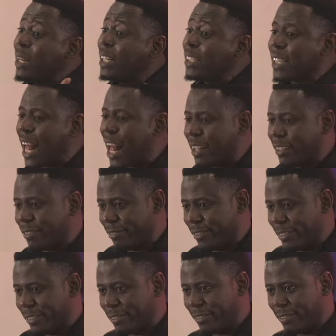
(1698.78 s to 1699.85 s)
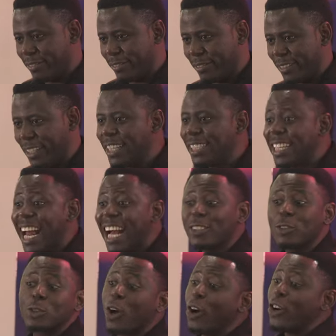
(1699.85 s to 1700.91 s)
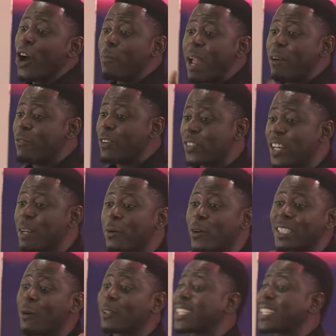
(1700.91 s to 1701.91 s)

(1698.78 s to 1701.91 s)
a minister. Then I had to turn up every Sunday because